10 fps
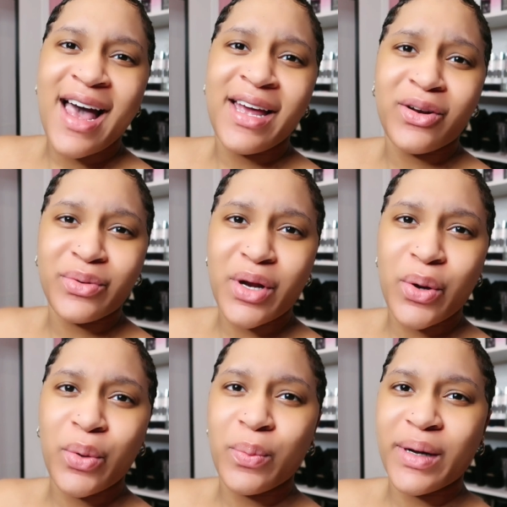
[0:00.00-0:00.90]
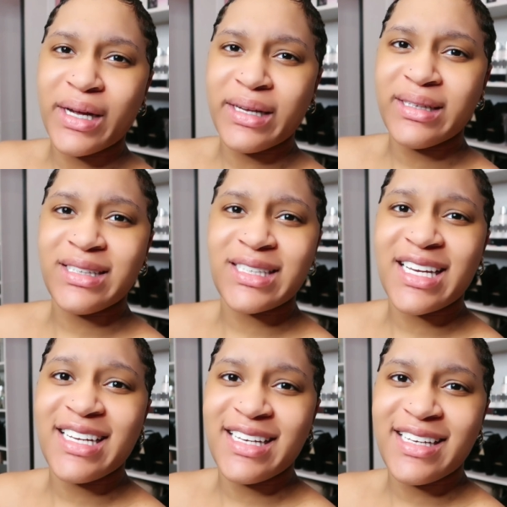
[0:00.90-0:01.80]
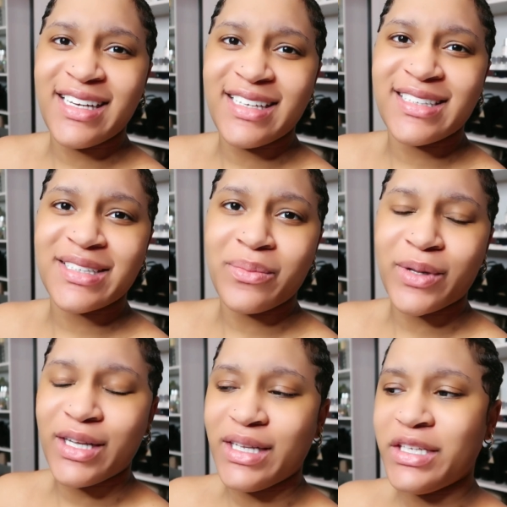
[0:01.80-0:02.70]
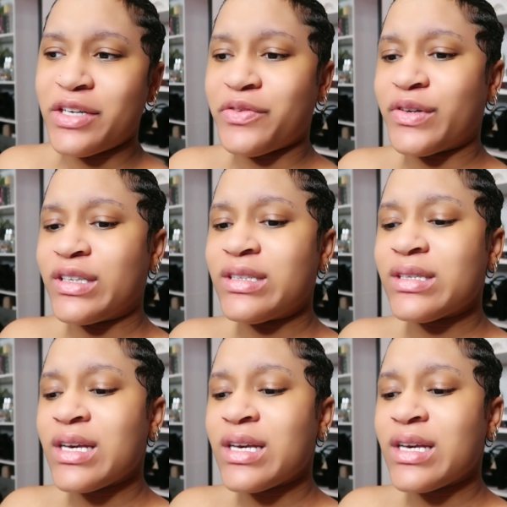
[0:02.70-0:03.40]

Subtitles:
I don't know, but it's completely different.